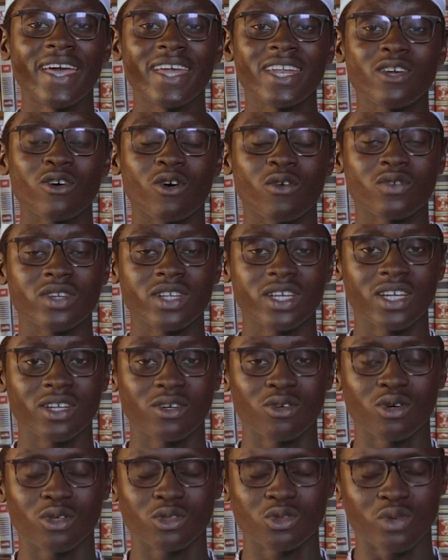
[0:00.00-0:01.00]
any of the
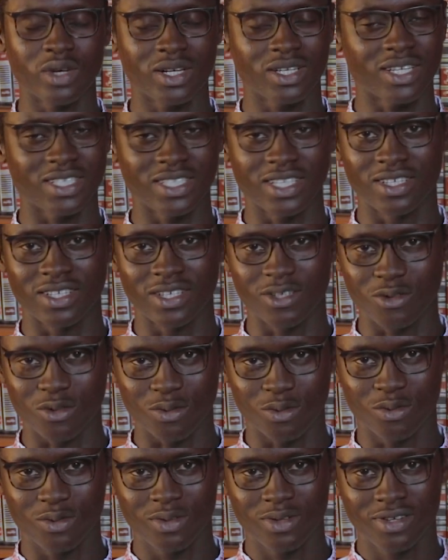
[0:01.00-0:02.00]
8 doors to enter Jannah
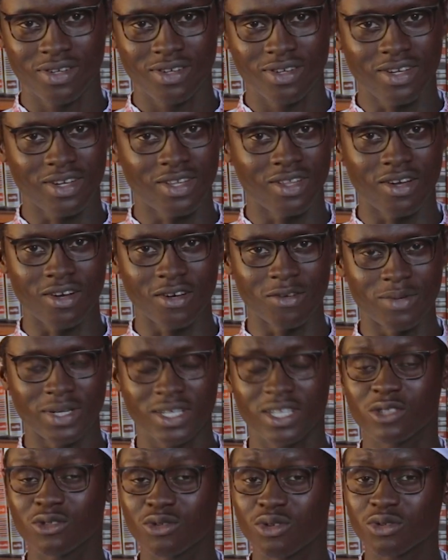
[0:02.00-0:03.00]
through. Allahu Akbar.
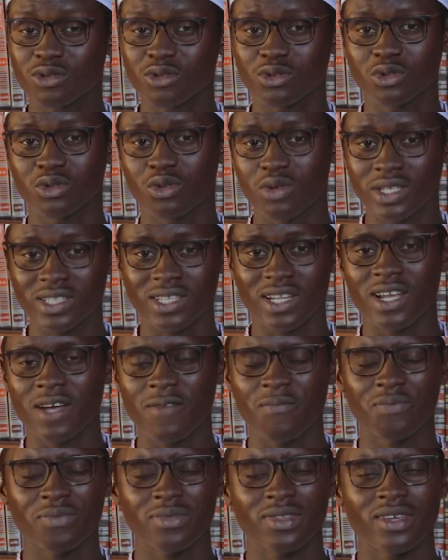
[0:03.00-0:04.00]
This goes to show
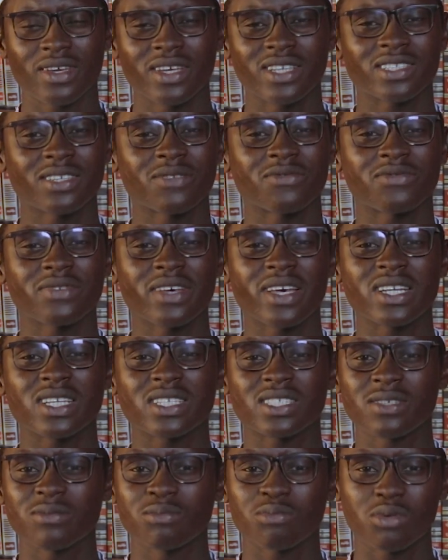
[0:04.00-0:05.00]
Islam is a
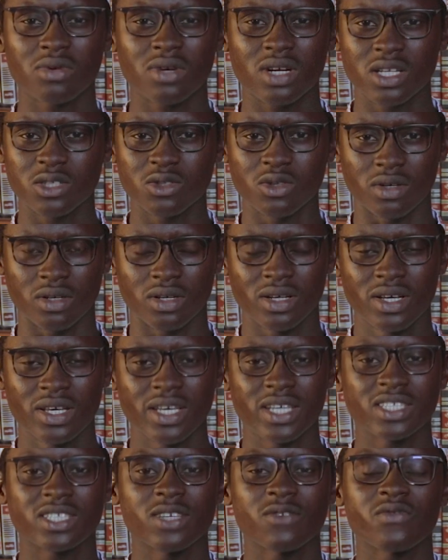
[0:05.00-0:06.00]
very simple religion.
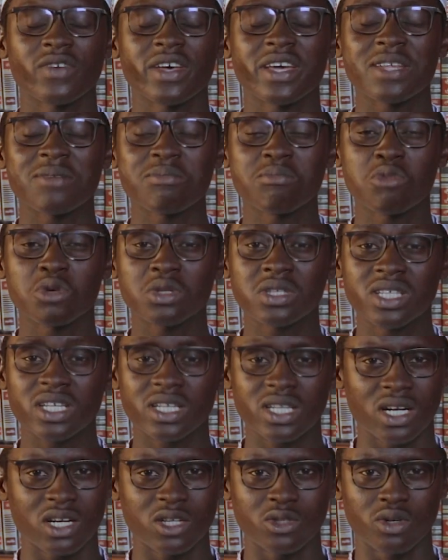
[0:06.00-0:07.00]
It's a very
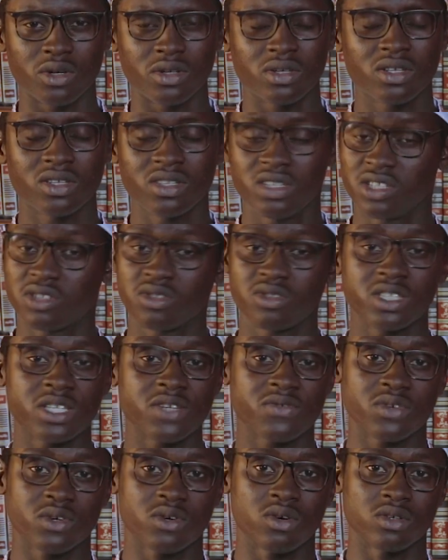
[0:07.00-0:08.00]
moderate religion. It's not
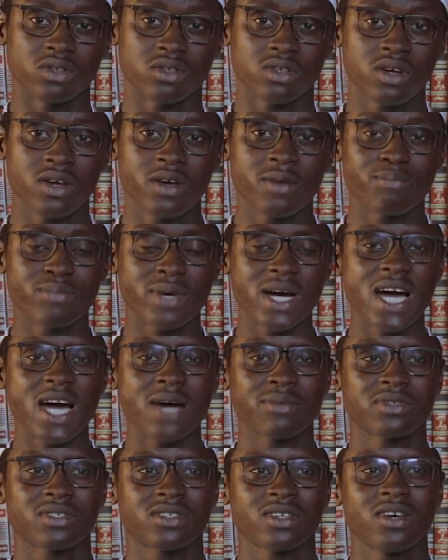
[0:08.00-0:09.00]
difficult.
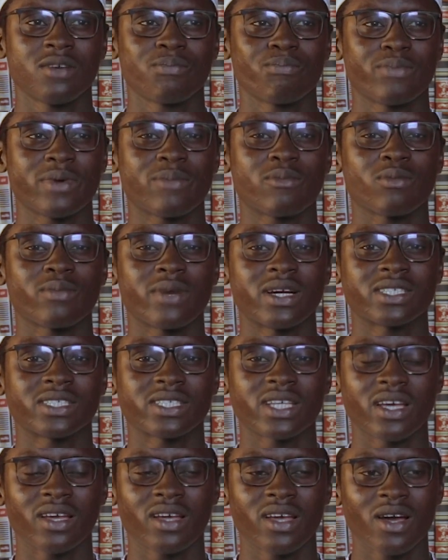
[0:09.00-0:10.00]
Perhaps people might
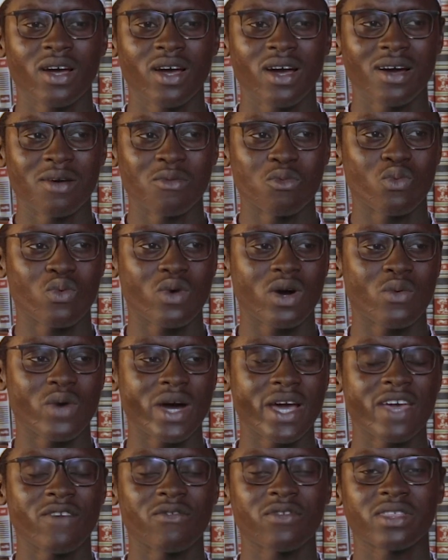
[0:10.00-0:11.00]
say,
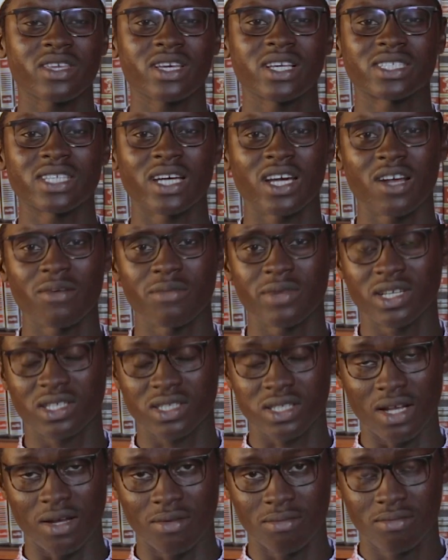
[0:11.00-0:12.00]
why everything is haram in
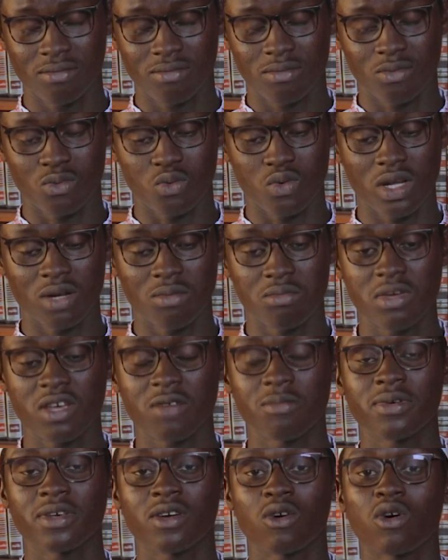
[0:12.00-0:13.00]
Islam? Well,
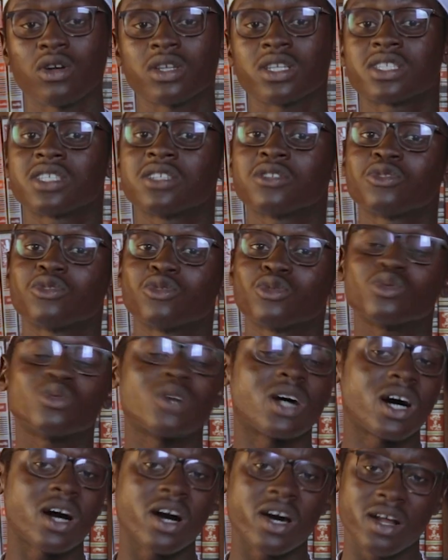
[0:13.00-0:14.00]
maybe all the things you do
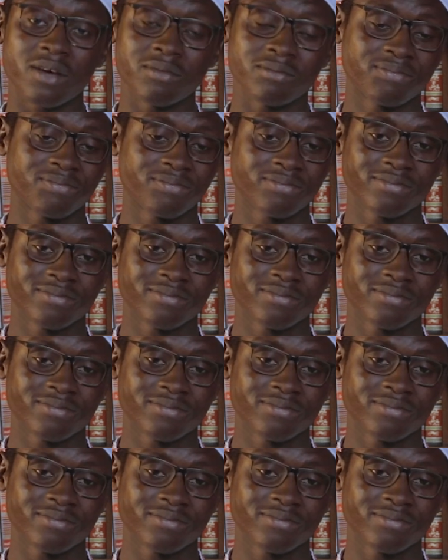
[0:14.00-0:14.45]
are haram,